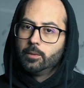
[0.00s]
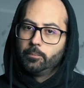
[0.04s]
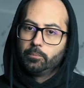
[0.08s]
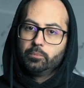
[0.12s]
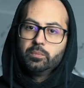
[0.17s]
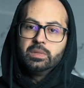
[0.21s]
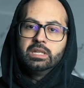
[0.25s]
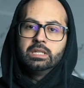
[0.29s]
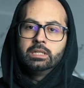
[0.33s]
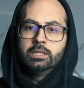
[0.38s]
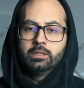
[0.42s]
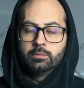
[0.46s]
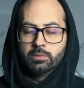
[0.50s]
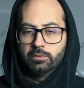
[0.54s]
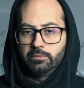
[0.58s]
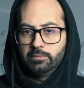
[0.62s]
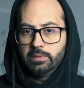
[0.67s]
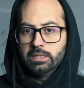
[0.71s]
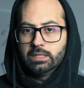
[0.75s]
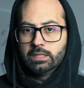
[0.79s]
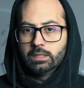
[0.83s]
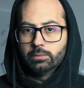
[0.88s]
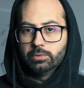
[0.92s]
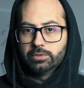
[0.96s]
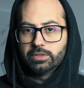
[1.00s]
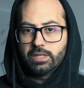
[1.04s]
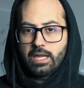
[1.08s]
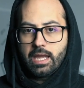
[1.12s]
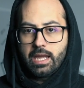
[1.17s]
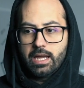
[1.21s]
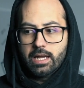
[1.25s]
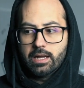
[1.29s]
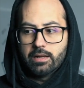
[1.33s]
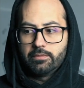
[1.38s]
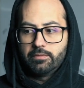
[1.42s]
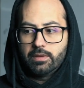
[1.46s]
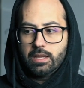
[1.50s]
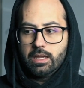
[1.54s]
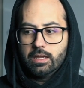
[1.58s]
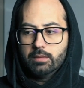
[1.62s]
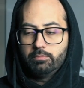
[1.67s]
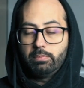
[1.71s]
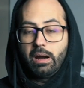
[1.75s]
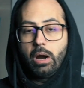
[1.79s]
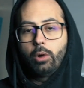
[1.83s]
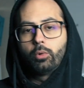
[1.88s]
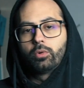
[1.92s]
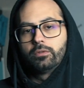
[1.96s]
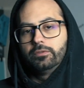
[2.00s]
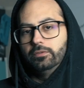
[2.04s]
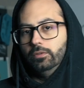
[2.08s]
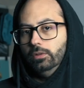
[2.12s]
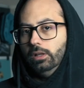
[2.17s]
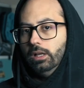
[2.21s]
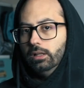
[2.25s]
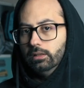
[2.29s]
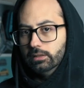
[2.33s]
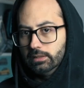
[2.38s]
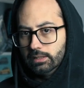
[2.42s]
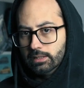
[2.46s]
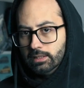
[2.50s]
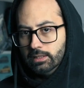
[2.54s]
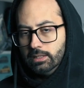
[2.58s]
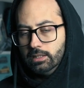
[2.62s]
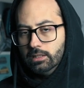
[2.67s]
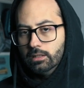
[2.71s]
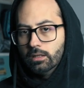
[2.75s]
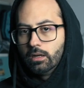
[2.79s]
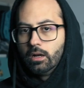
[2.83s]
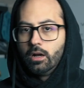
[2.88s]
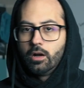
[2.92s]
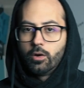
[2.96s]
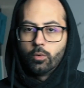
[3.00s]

medium of being able to have a powerful LED